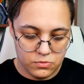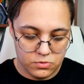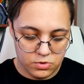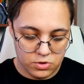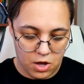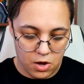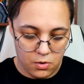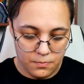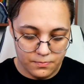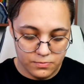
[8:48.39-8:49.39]

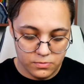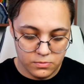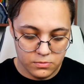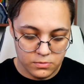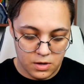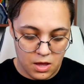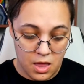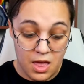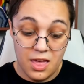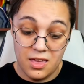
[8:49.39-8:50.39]
So,
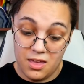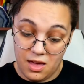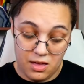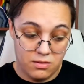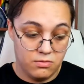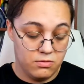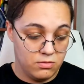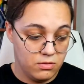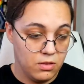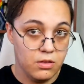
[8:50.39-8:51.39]
yeah,
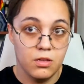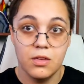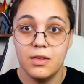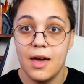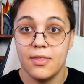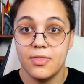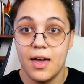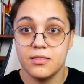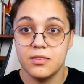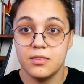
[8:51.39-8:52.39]
yeah,
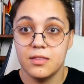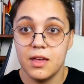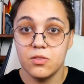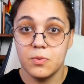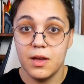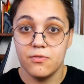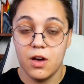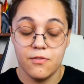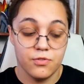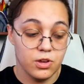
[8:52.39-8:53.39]
that's that's what I've
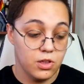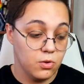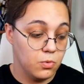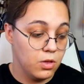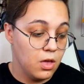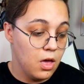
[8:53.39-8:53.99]
got for you.